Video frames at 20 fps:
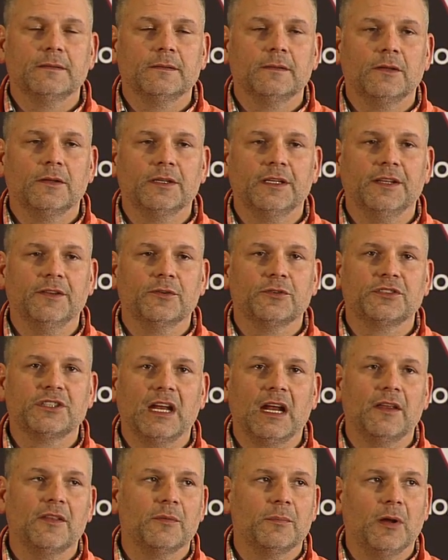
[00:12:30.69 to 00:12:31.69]
on either
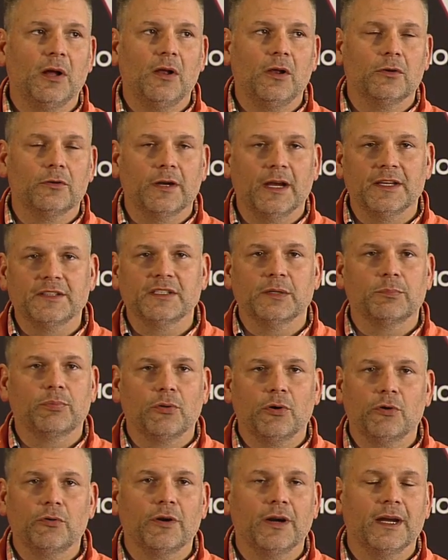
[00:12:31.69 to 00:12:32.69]
side of the ball or as a
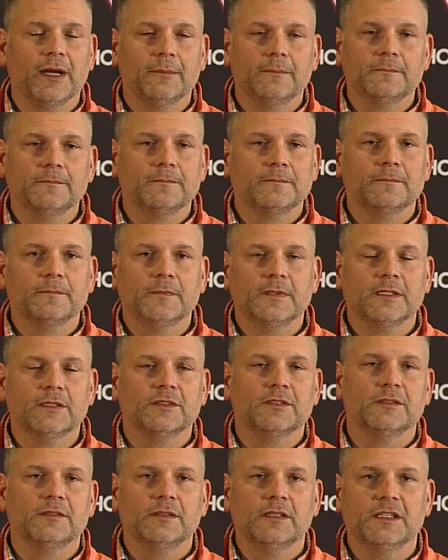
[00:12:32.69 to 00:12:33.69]
program
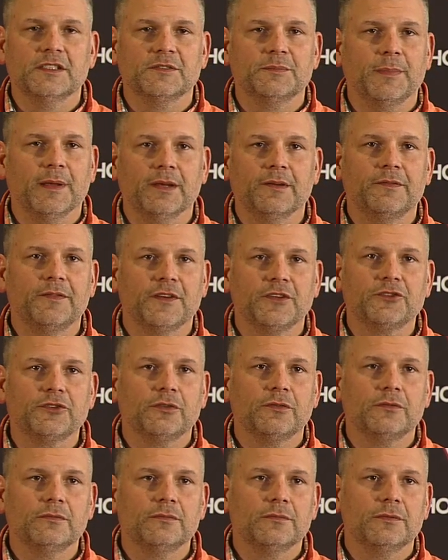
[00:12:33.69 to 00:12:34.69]
is
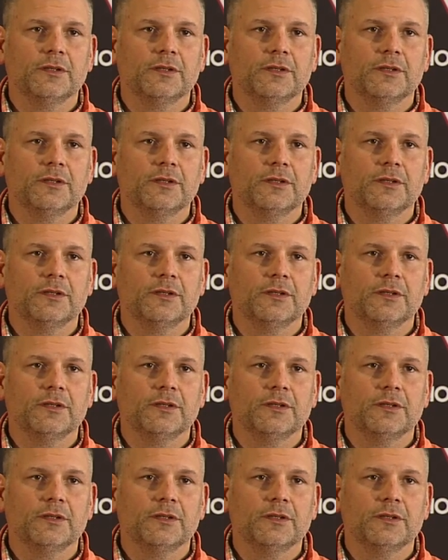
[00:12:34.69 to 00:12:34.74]
beneficial.